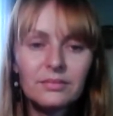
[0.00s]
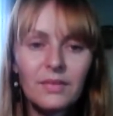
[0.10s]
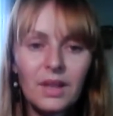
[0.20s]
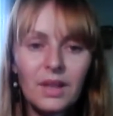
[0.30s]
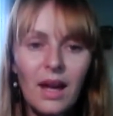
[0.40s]

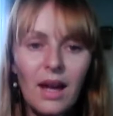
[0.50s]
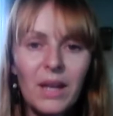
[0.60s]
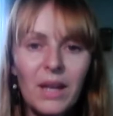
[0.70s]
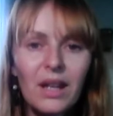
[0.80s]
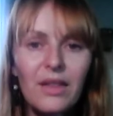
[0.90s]
Yeah,
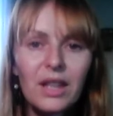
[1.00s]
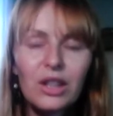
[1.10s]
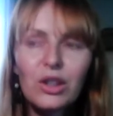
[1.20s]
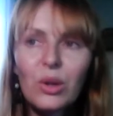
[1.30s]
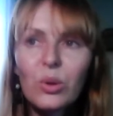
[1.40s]
and I think,
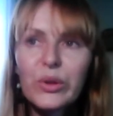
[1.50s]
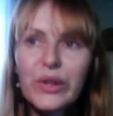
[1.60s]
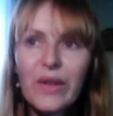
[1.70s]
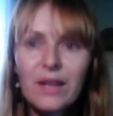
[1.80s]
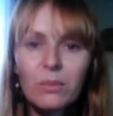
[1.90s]
you know,
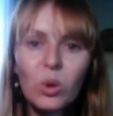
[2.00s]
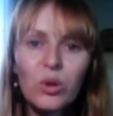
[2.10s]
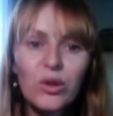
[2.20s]
also there's more